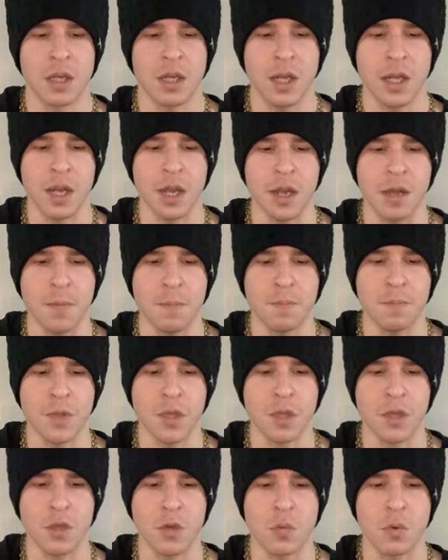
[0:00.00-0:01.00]

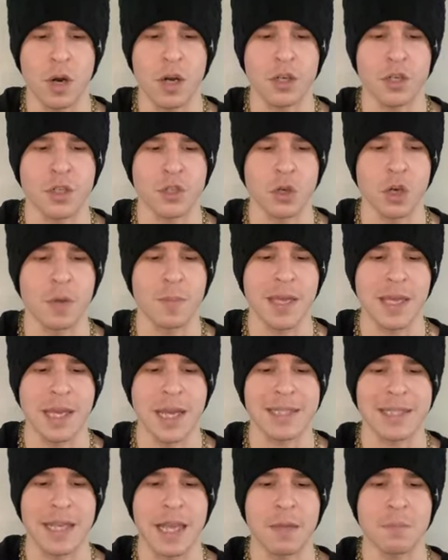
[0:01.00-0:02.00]
You are showing me,
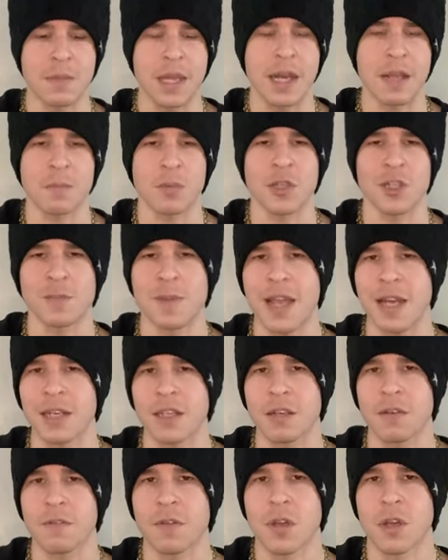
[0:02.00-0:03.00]
yes, I am gaining
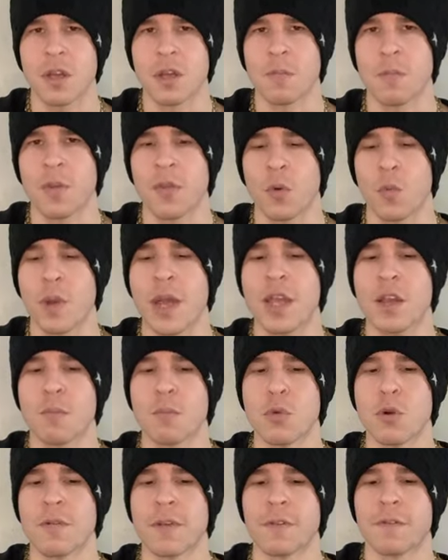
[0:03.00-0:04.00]
perspective, but the way you're
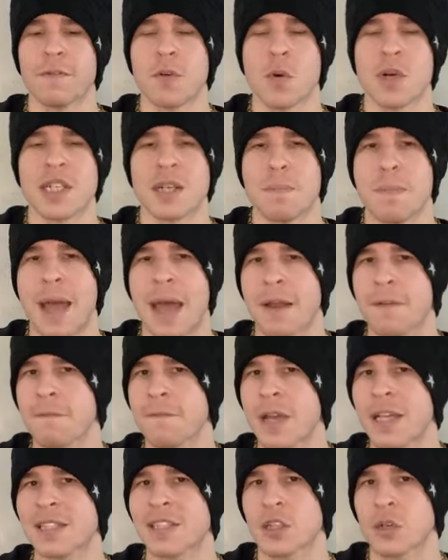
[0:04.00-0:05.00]
moving forward to
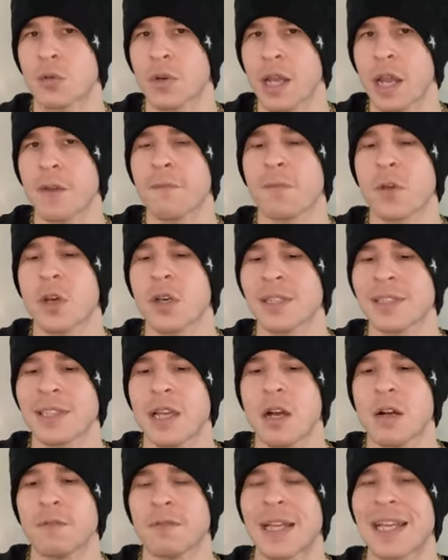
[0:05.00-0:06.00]
manifest and create for
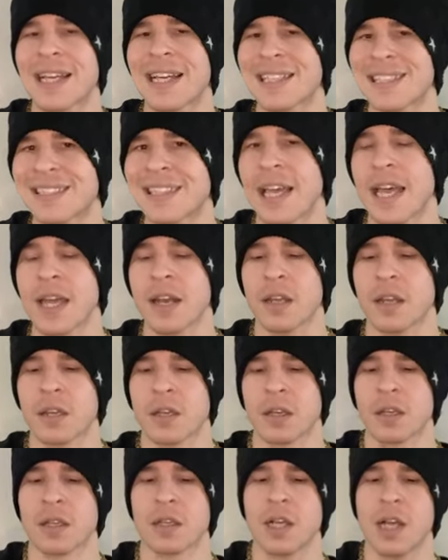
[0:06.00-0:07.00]
yourself, like I said,
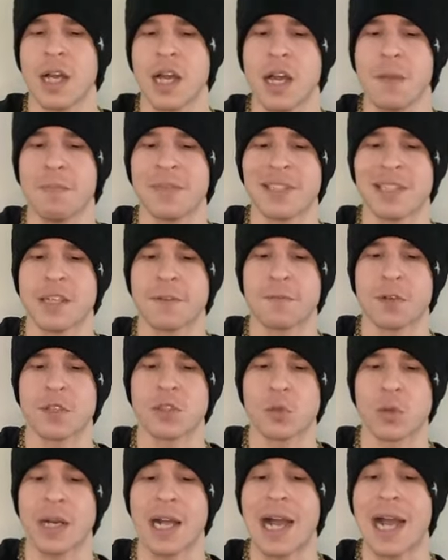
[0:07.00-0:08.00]
it's a different
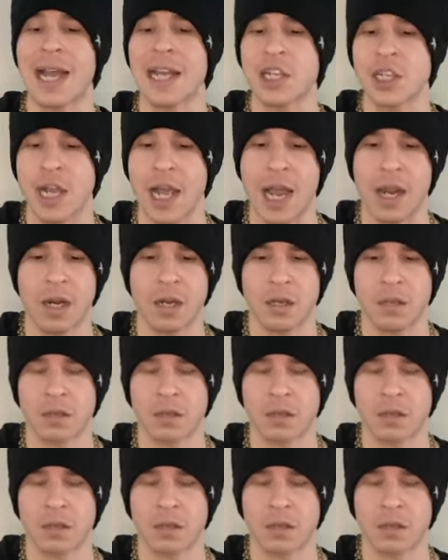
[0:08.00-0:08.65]
story to hijack.